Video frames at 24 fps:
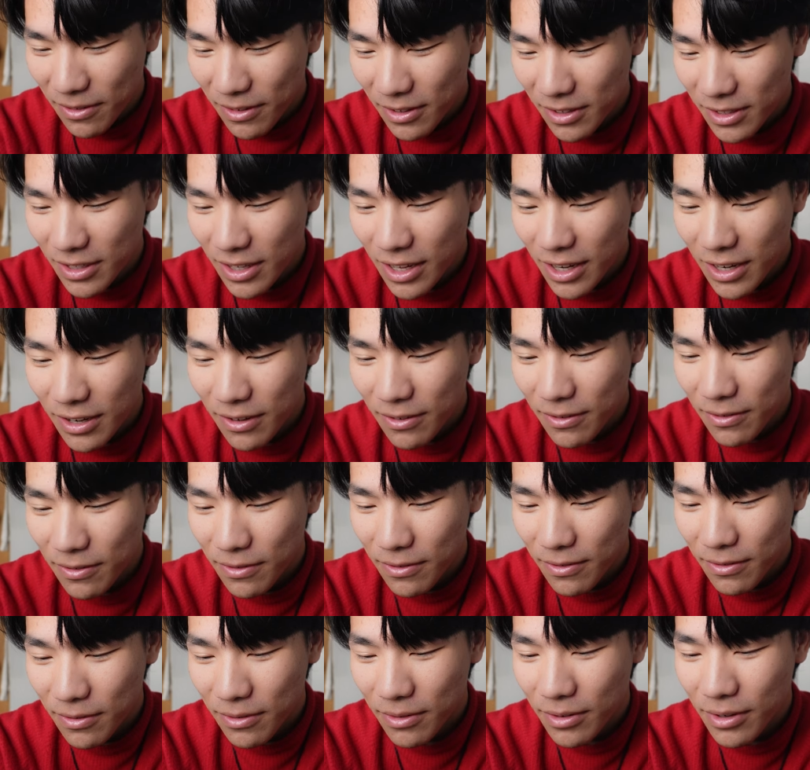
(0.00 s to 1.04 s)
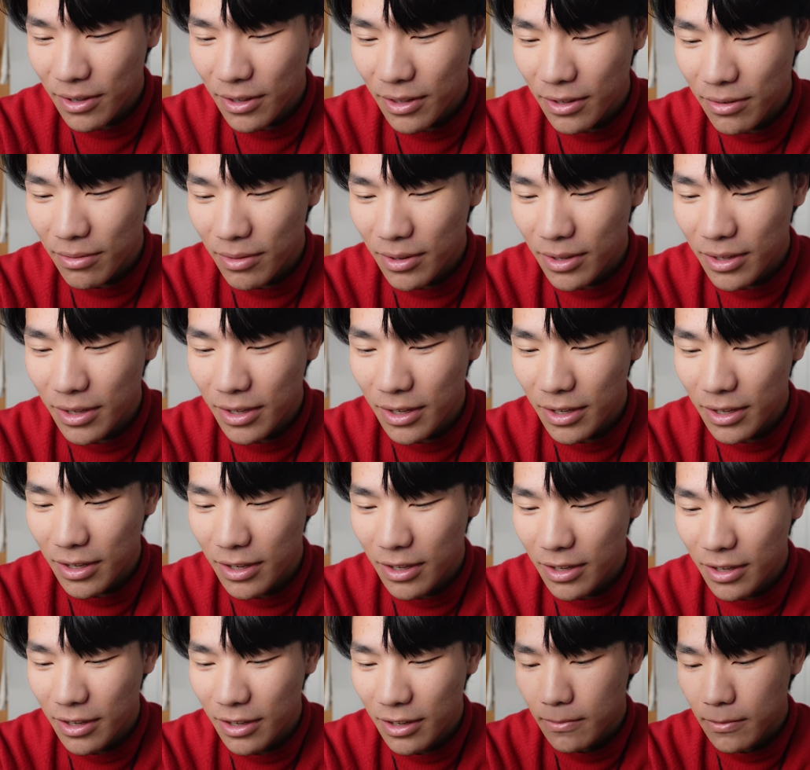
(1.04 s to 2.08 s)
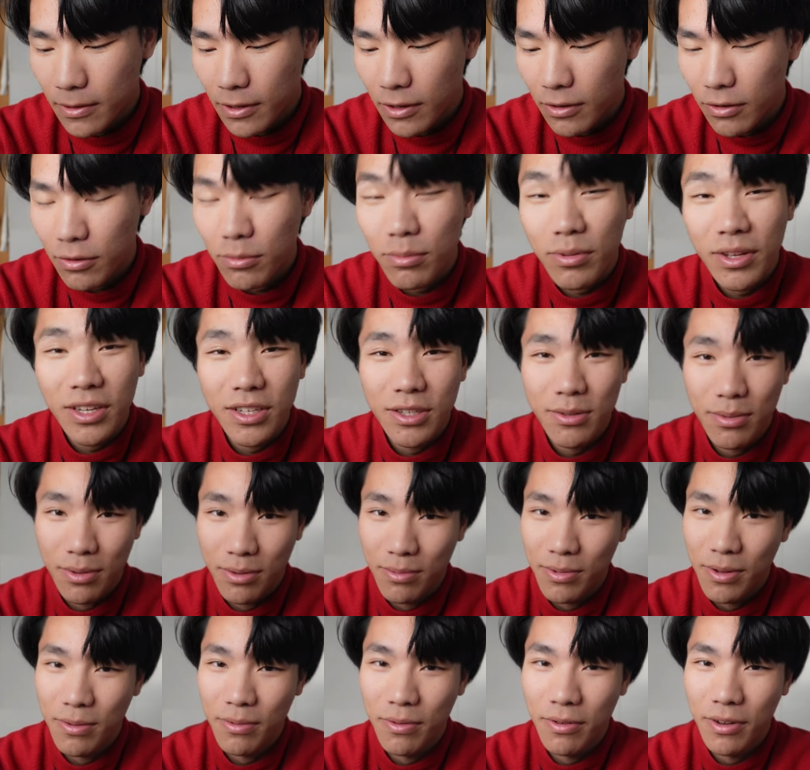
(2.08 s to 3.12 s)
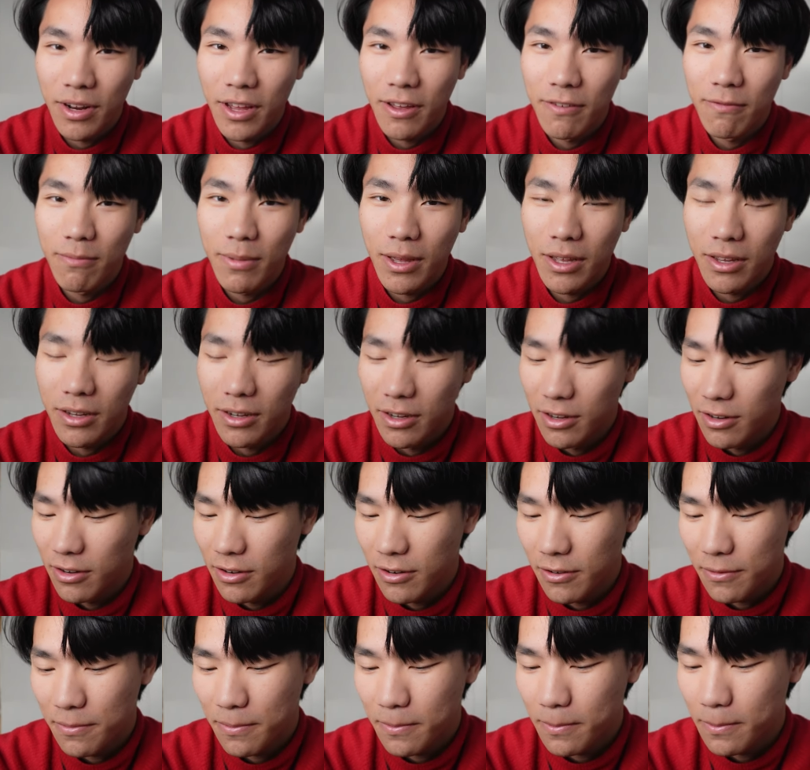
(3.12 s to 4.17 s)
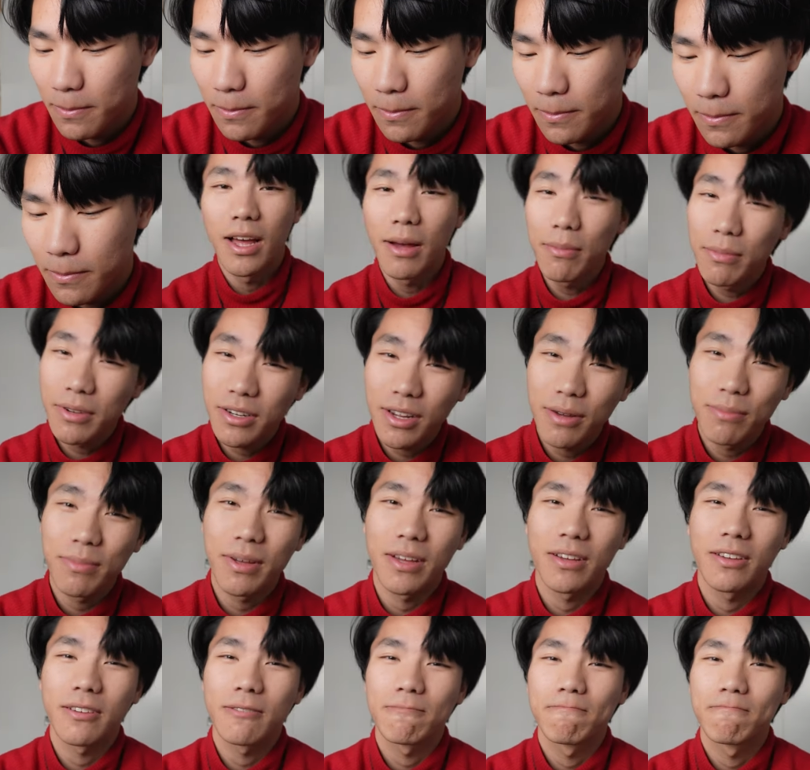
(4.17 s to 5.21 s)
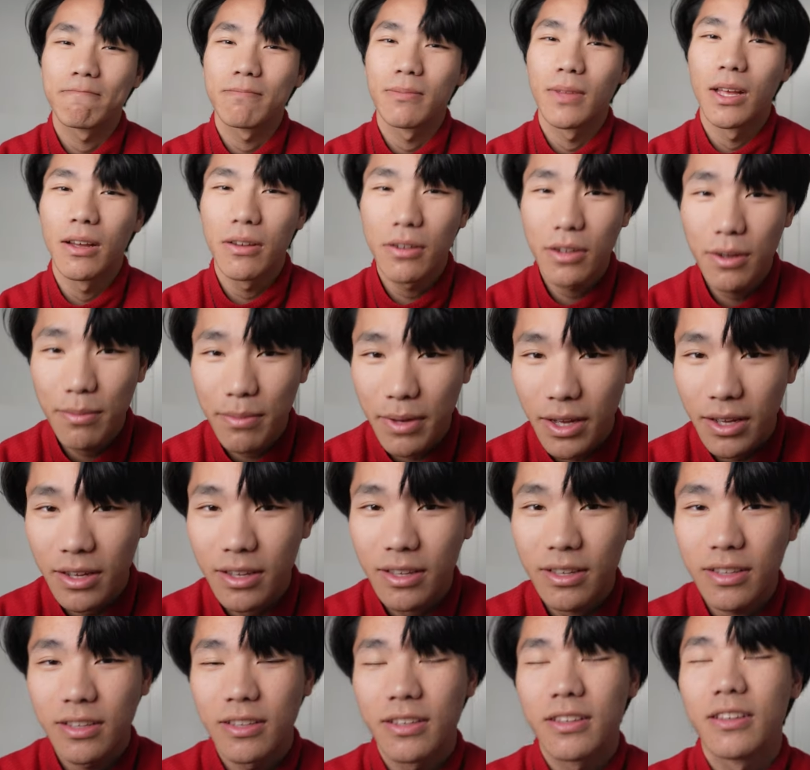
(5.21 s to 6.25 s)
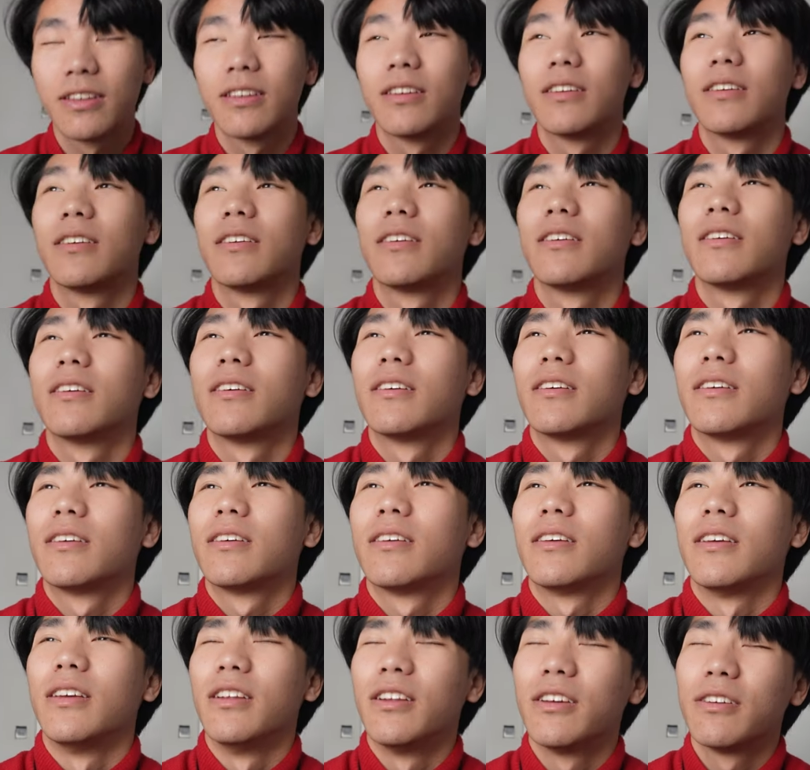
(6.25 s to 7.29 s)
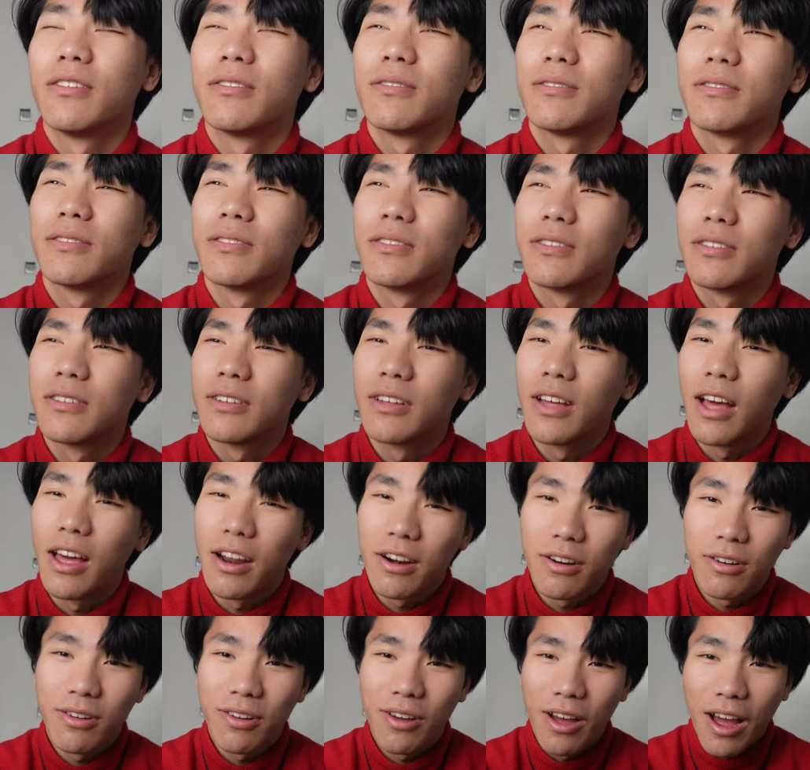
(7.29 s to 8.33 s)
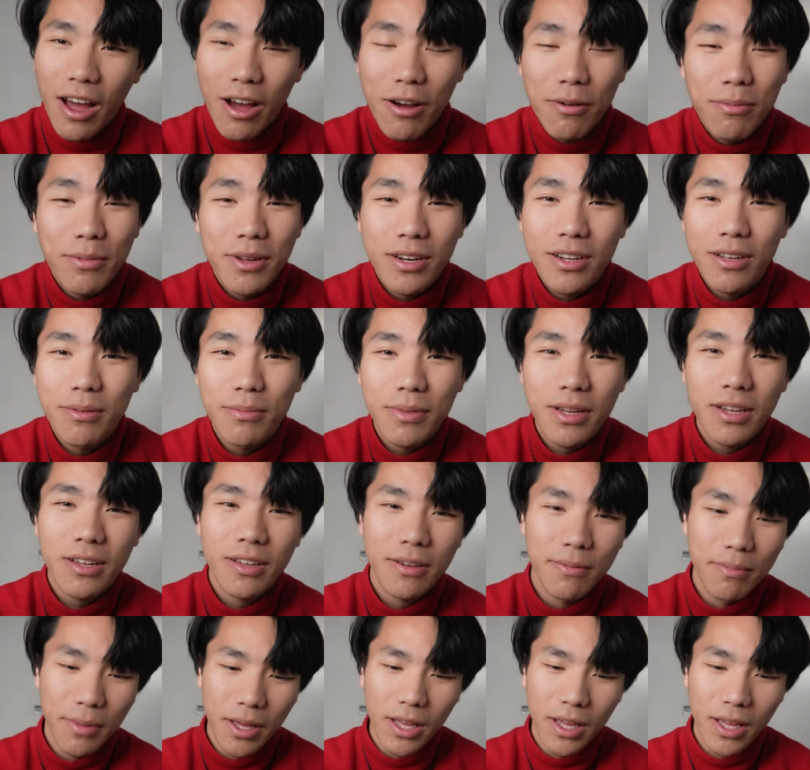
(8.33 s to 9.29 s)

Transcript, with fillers: There's a lot of really, really irreplaceable people that I've met here. I'm gonna come back. I'll come back. You know? I don't know how I'm gonna come back.